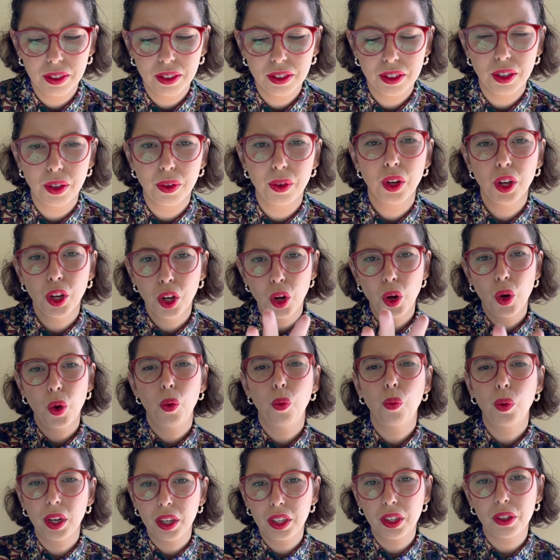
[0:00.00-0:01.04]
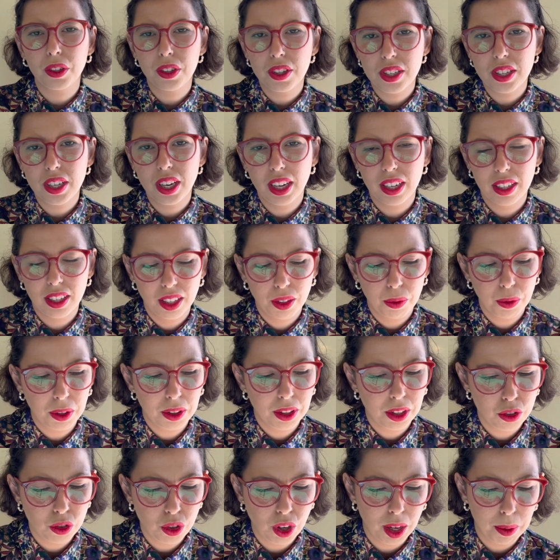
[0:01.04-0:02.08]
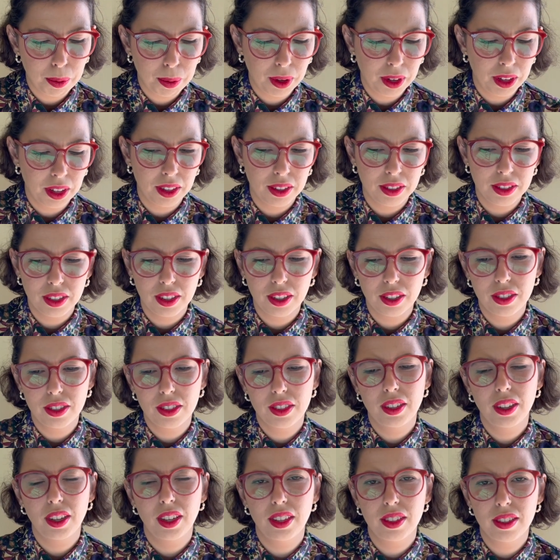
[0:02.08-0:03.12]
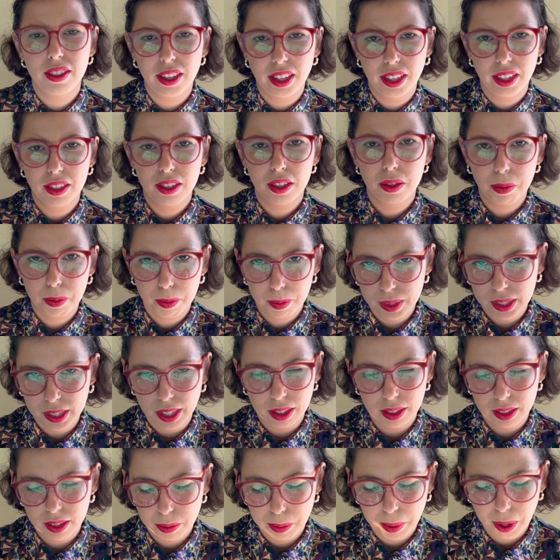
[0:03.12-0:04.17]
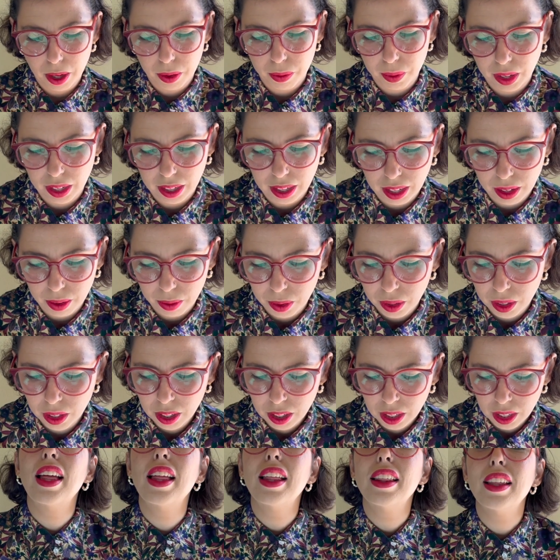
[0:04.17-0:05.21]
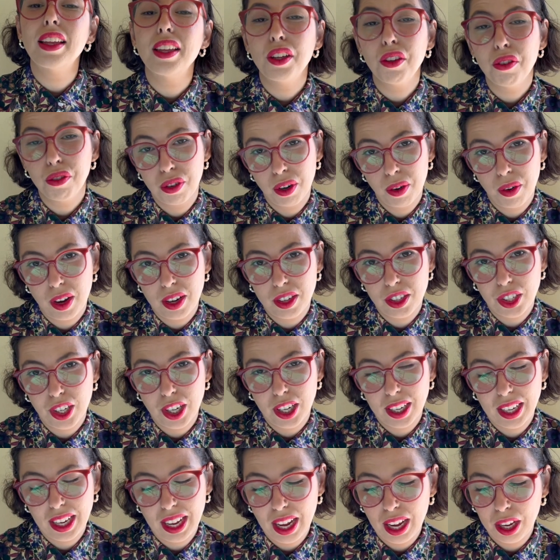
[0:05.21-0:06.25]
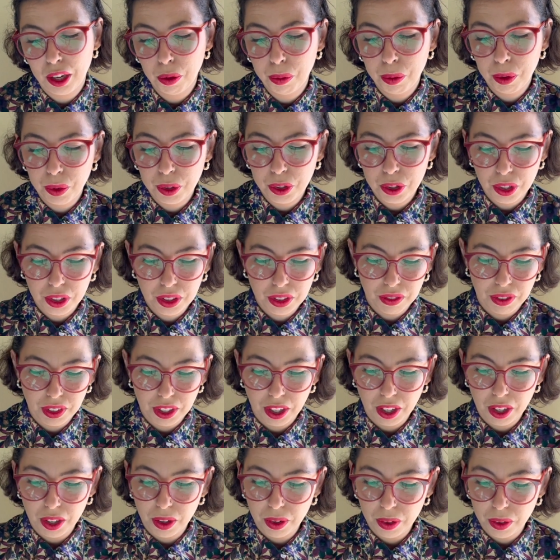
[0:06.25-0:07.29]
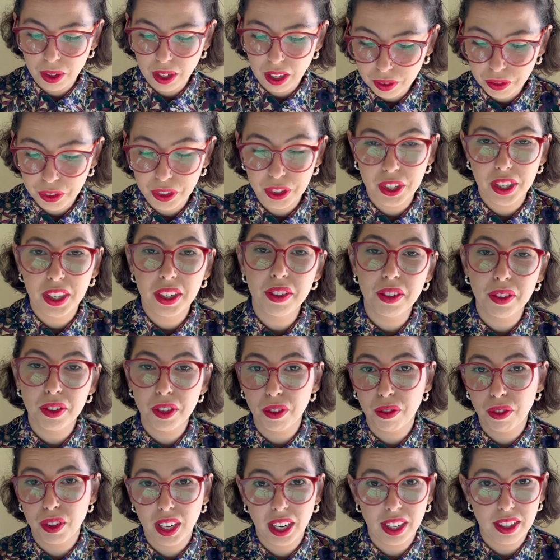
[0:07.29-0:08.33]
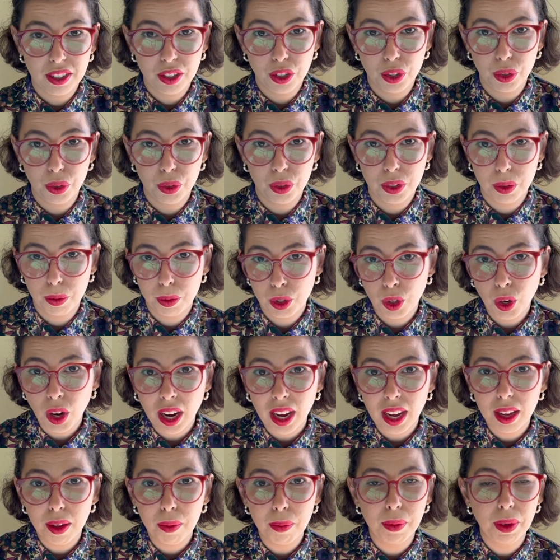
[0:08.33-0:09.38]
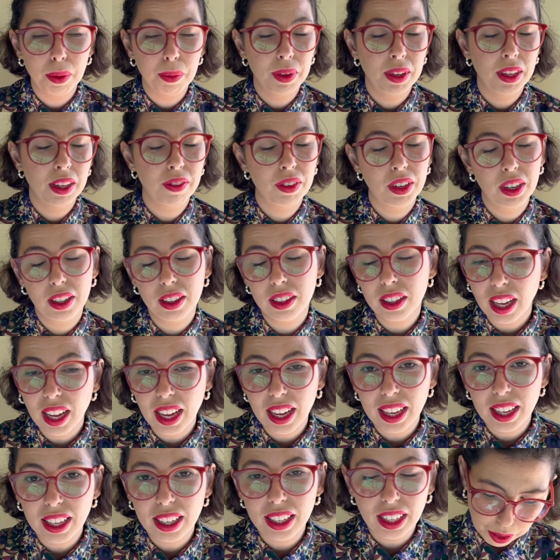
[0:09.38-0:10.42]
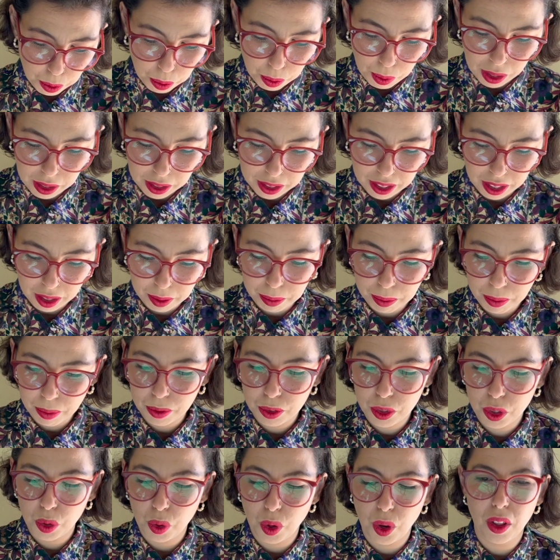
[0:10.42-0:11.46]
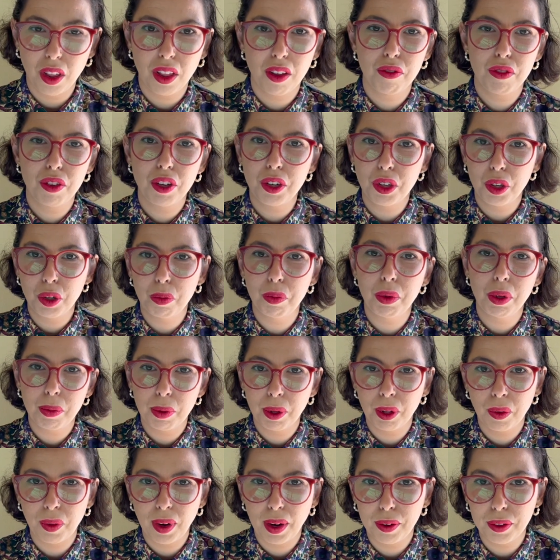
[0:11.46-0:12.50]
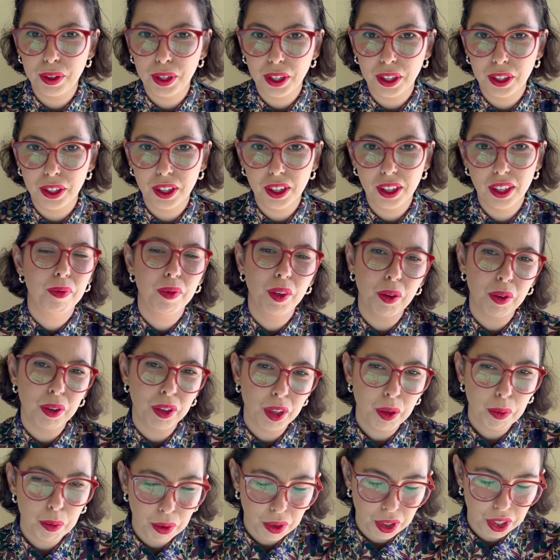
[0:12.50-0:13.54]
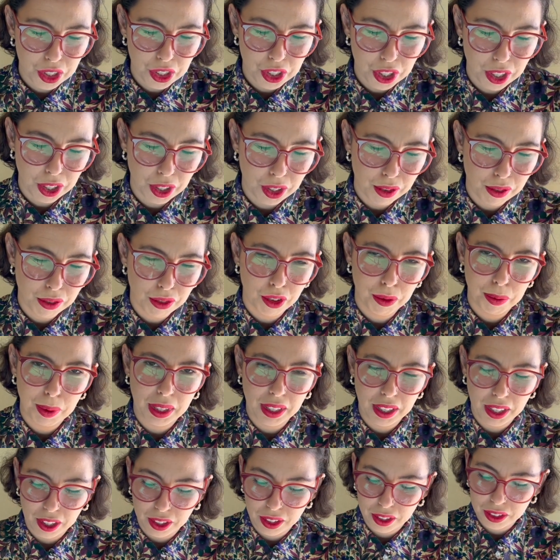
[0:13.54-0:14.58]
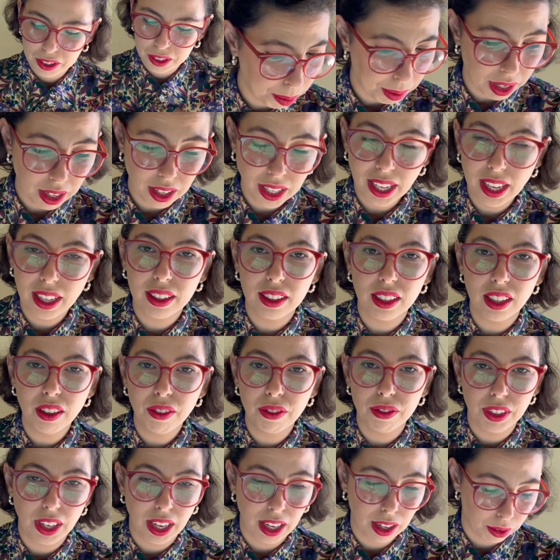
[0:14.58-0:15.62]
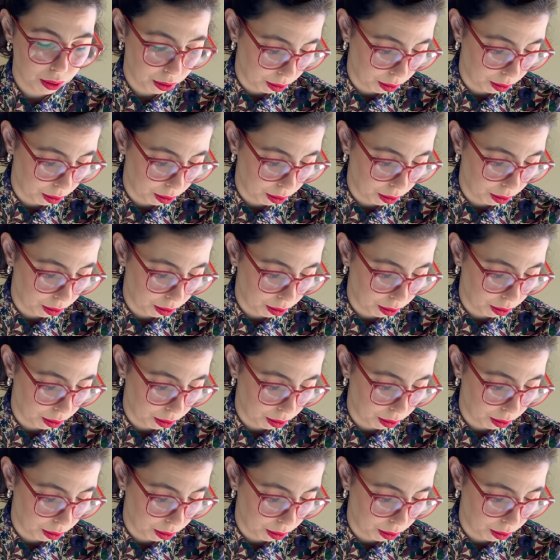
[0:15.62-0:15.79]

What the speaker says: So where you're standing, where the tripod is his like sunspot right now. Thank you for watching. I hope you enjoyed the video. If you did, don't forget to subscribe, maybe give it a like. Welcome to all of the new people around here. I really appreciate you for being here. But I can't leave now.